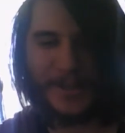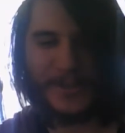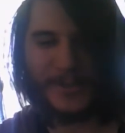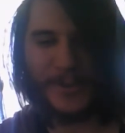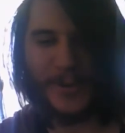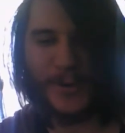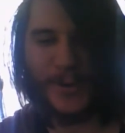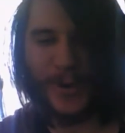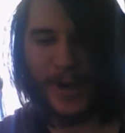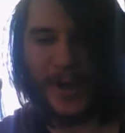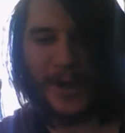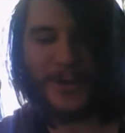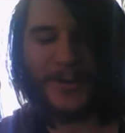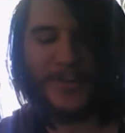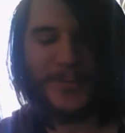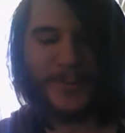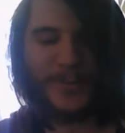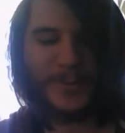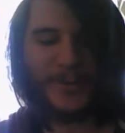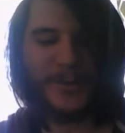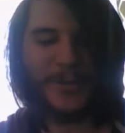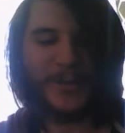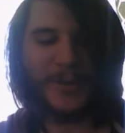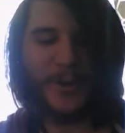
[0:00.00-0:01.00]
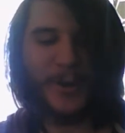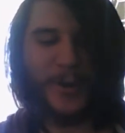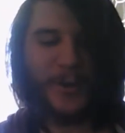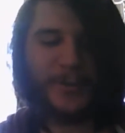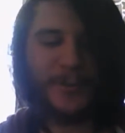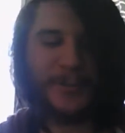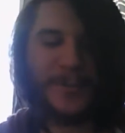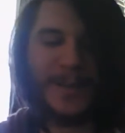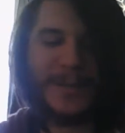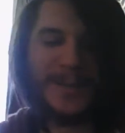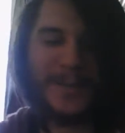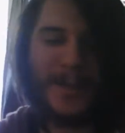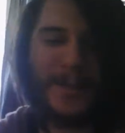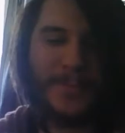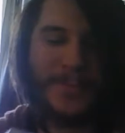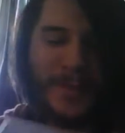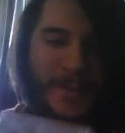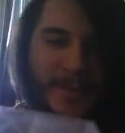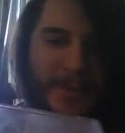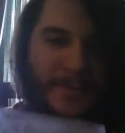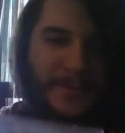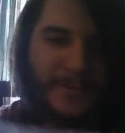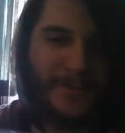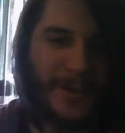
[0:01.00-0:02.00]
So I am putting all of my Time
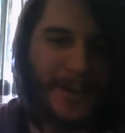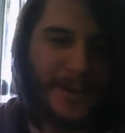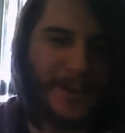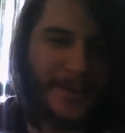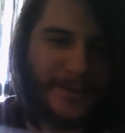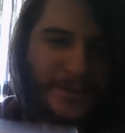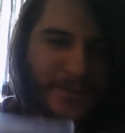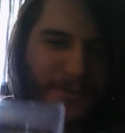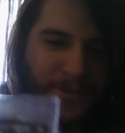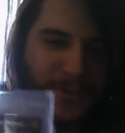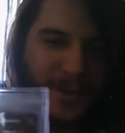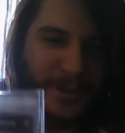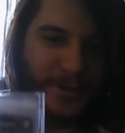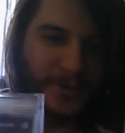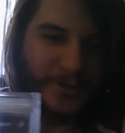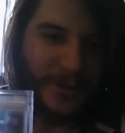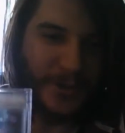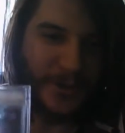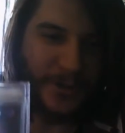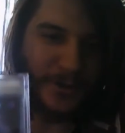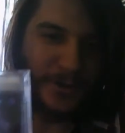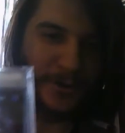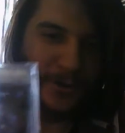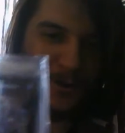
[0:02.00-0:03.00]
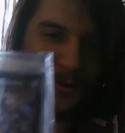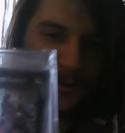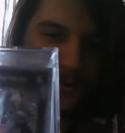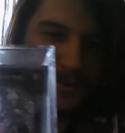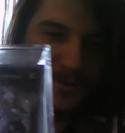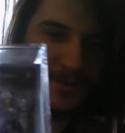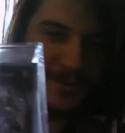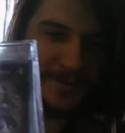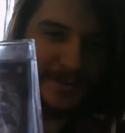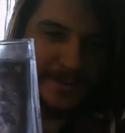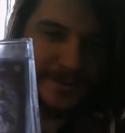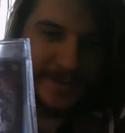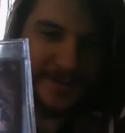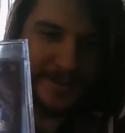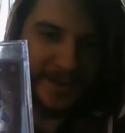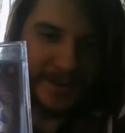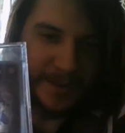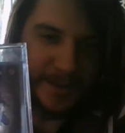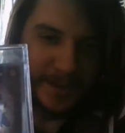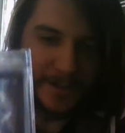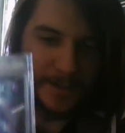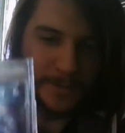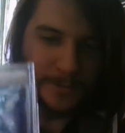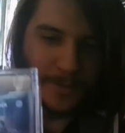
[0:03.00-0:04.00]
Thief and Sky Striker cards
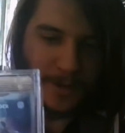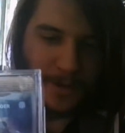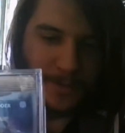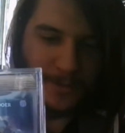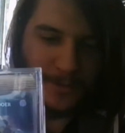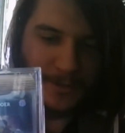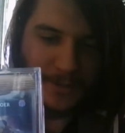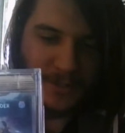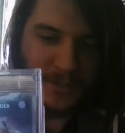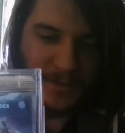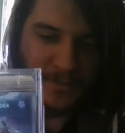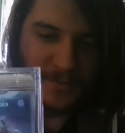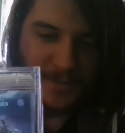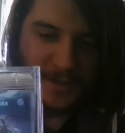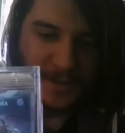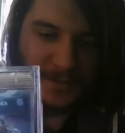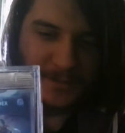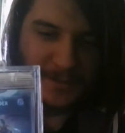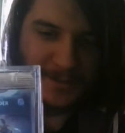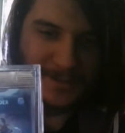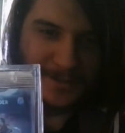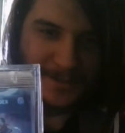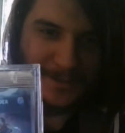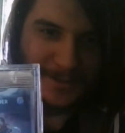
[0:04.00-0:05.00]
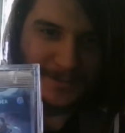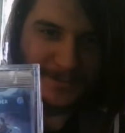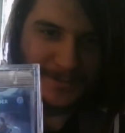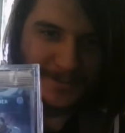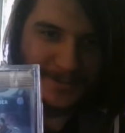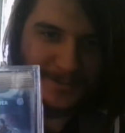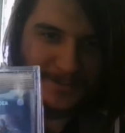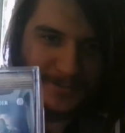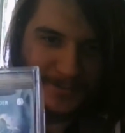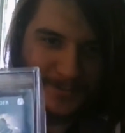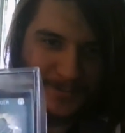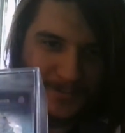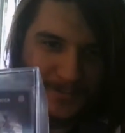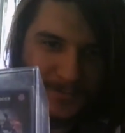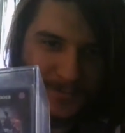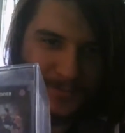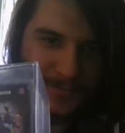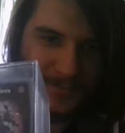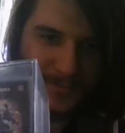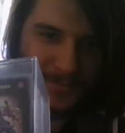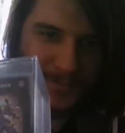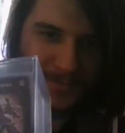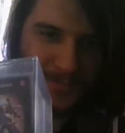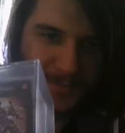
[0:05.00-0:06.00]
in my Legend of Zelda sleeves.
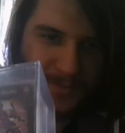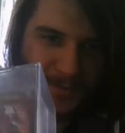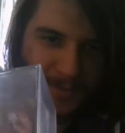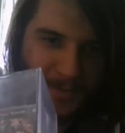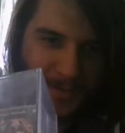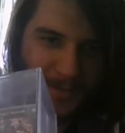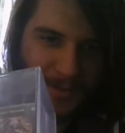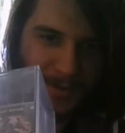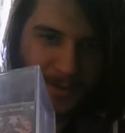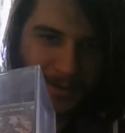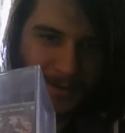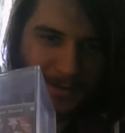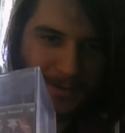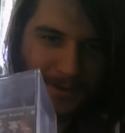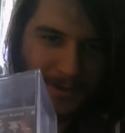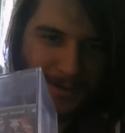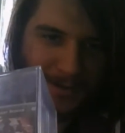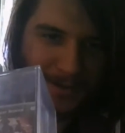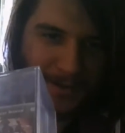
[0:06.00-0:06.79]
And then